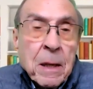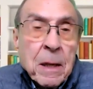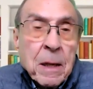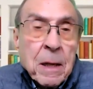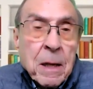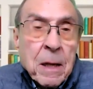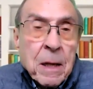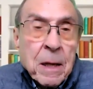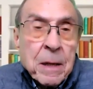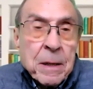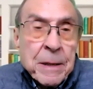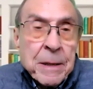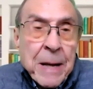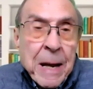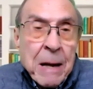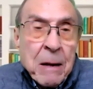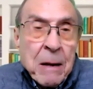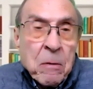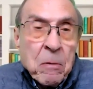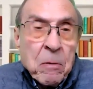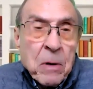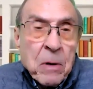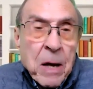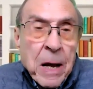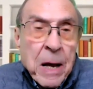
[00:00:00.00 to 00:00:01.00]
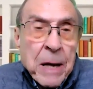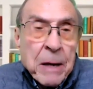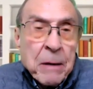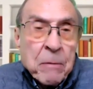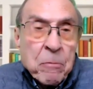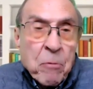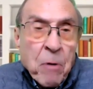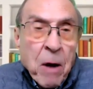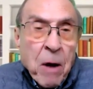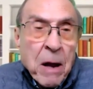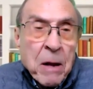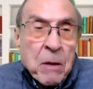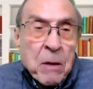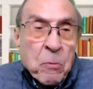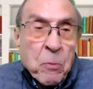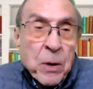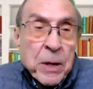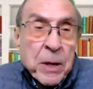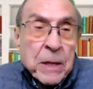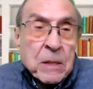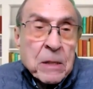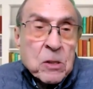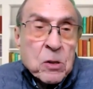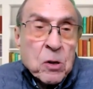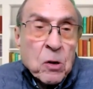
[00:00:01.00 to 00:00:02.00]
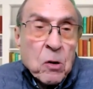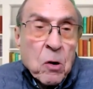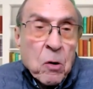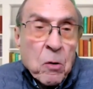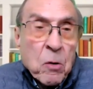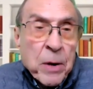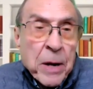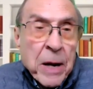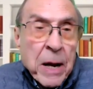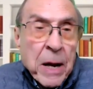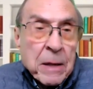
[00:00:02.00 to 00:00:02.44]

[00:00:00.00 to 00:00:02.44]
and now a right wing Tory.